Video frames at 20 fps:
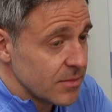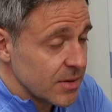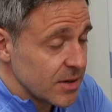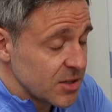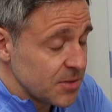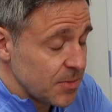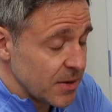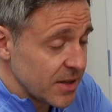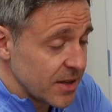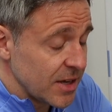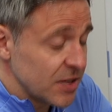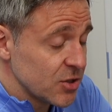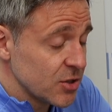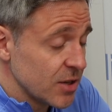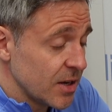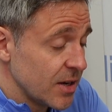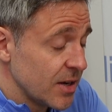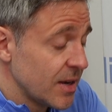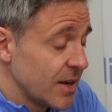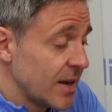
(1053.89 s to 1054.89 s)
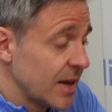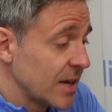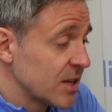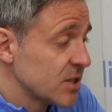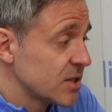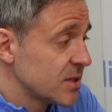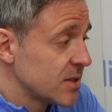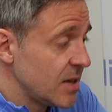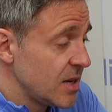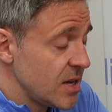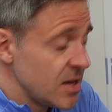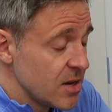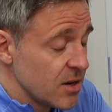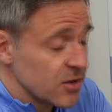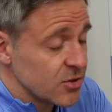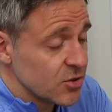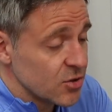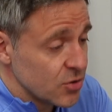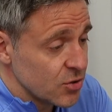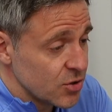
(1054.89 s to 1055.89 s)
expectation that in the next
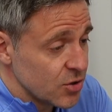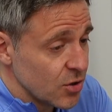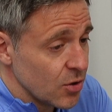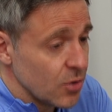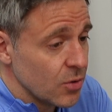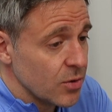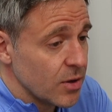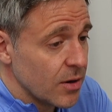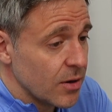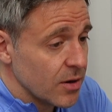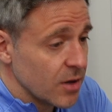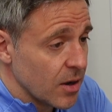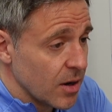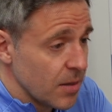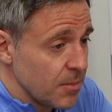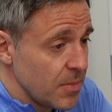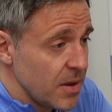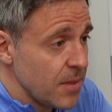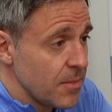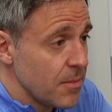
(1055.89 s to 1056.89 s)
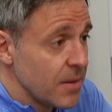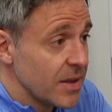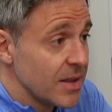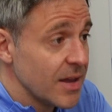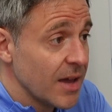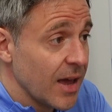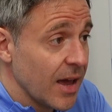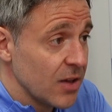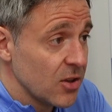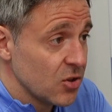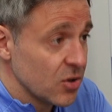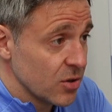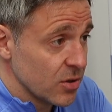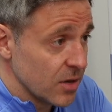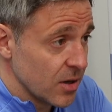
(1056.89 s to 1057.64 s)
years or so there are going to be medication